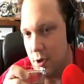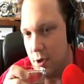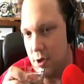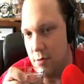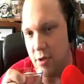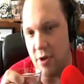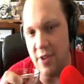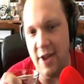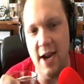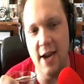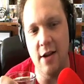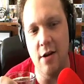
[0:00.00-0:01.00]
With all that
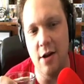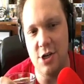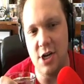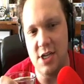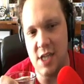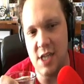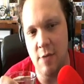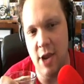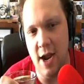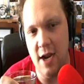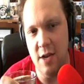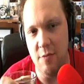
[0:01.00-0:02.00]
high contrast that we
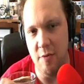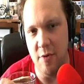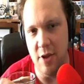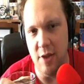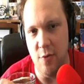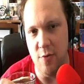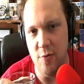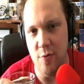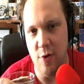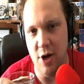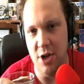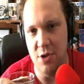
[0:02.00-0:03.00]
added, we really
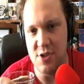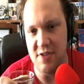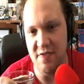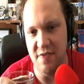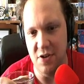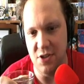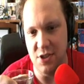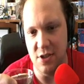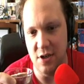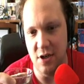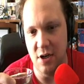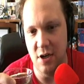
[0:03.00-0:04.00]
want to use a
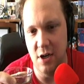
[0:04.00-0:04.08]
filter